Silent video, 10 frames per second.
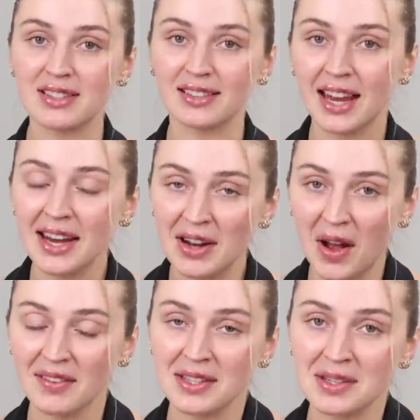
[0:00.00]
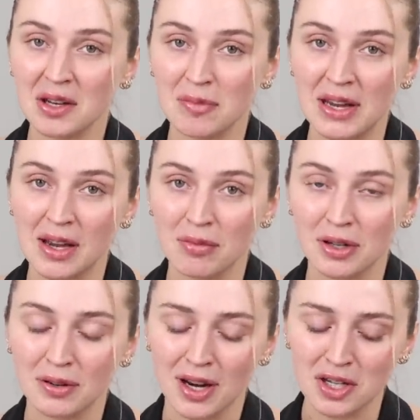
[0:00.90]
delayed on this little makeup
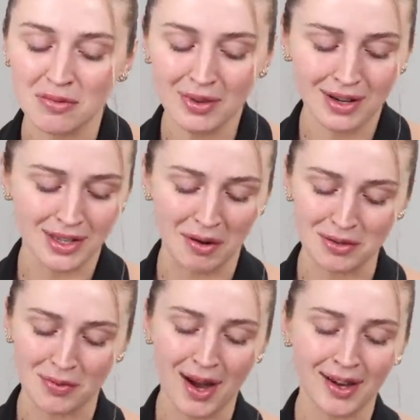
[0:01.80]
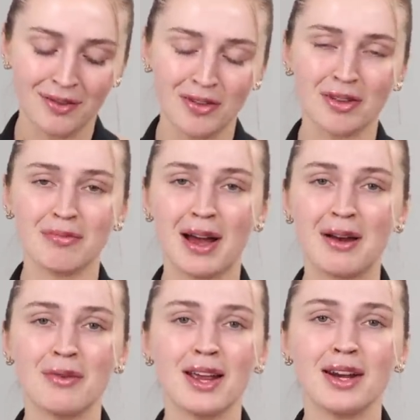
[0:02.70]
recreation because I was waiting for the
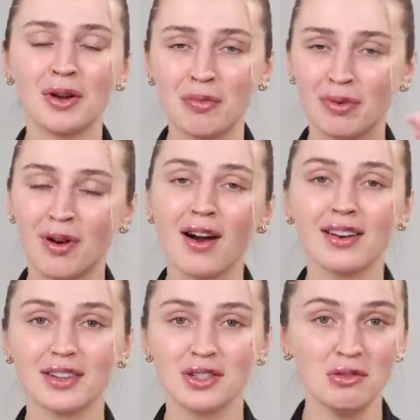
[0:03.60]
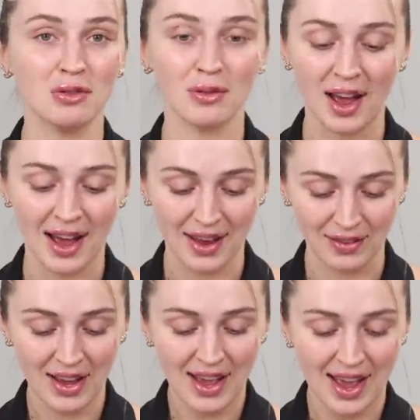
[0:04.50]
Byredo products to arrive
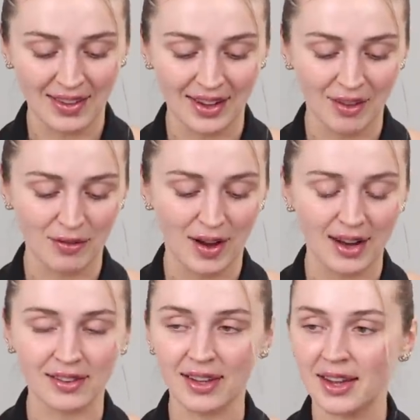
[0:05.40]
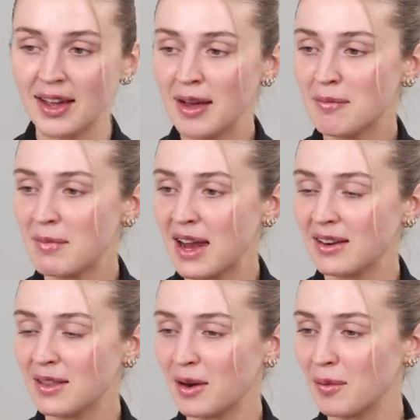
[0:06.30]
and they have finally
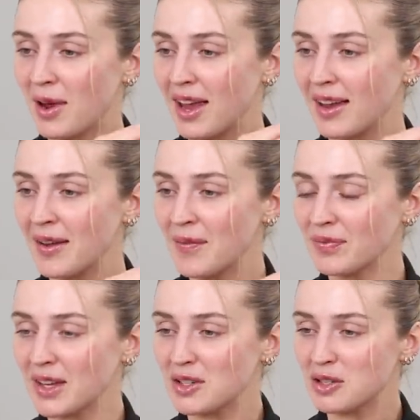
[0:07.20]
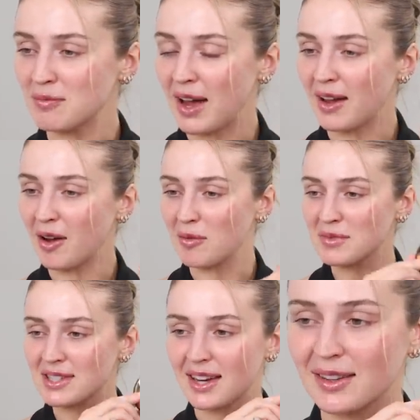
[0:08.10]
made their way into my
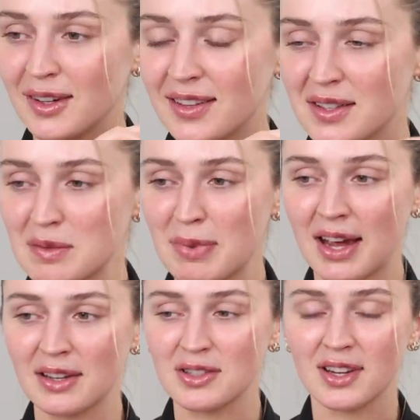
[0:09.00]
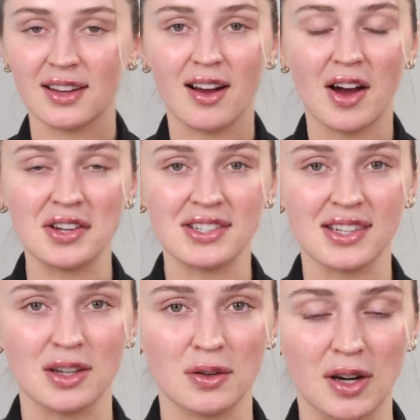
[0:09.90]
homestead. Look at this packaging.
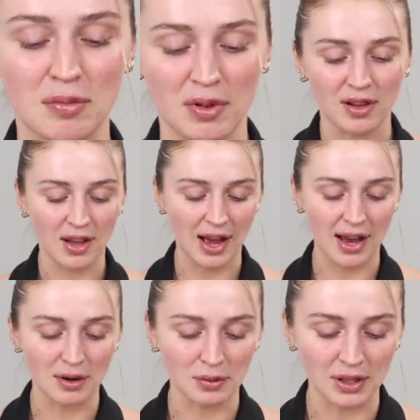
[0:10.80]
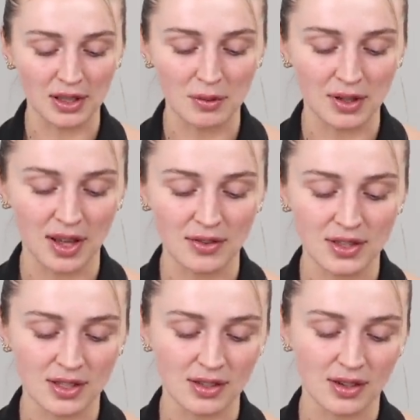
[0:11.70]
Honestly incredible. I really would love
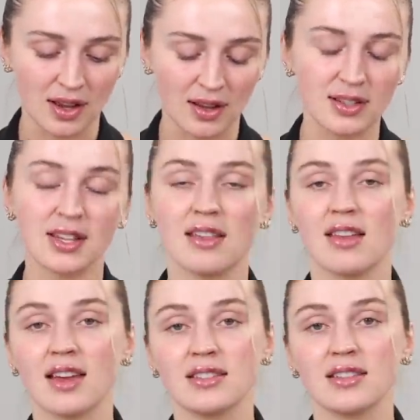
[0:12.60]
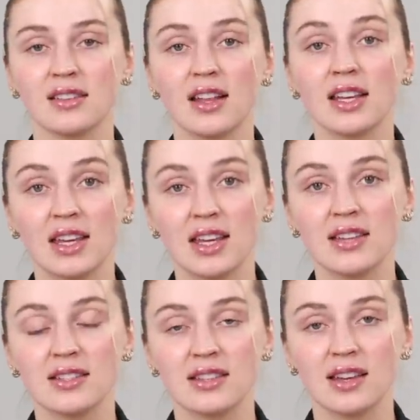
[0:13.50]
to say thanks to Lily
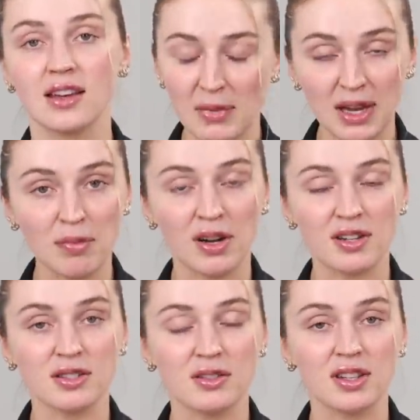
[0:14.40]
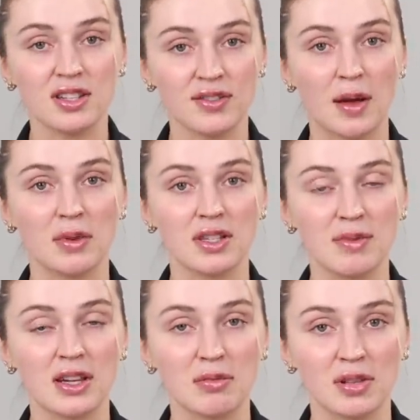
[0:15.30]
Keys, the makeup artist who did this fabulous
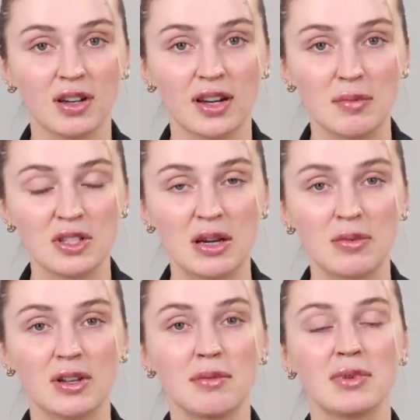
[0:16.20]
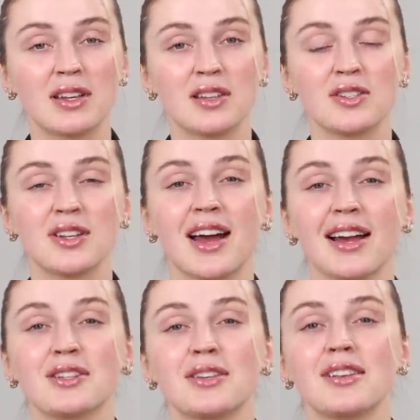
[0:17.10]
makeup look on Emma Chamberlain, because she
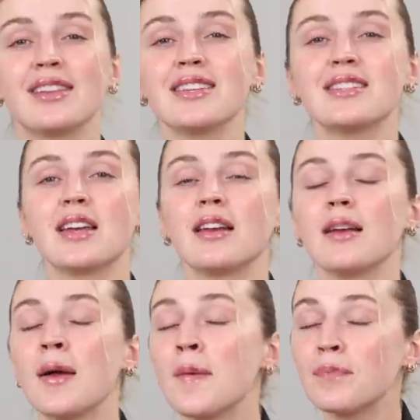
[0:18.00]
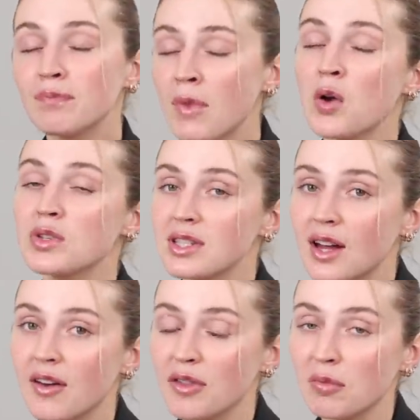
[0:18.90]
actually listed most
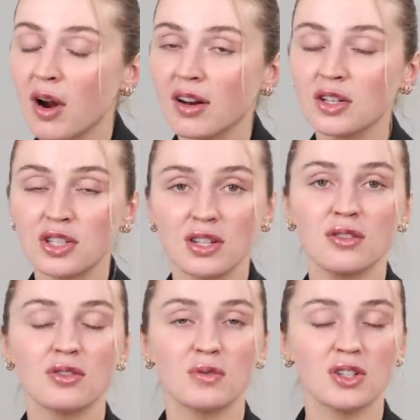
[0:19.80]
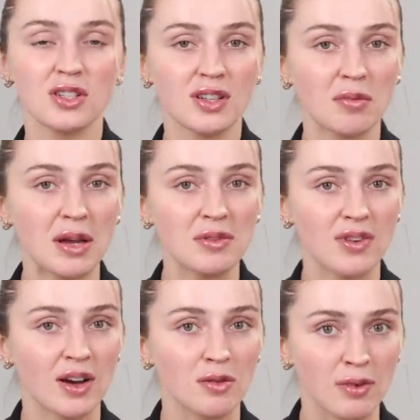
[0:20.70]
of the products she used, which is sometimes
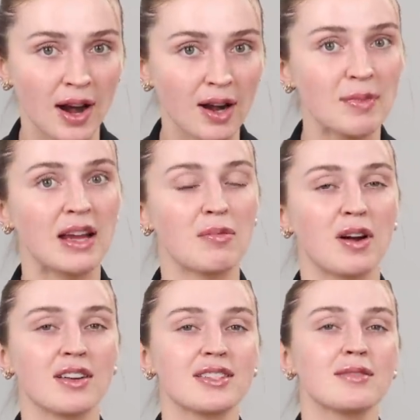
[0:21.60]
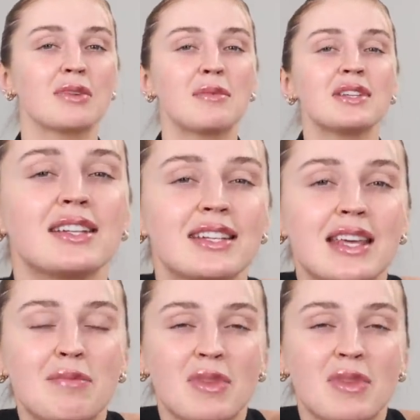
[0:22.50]
very rare. Makeup artists sometimes like to keep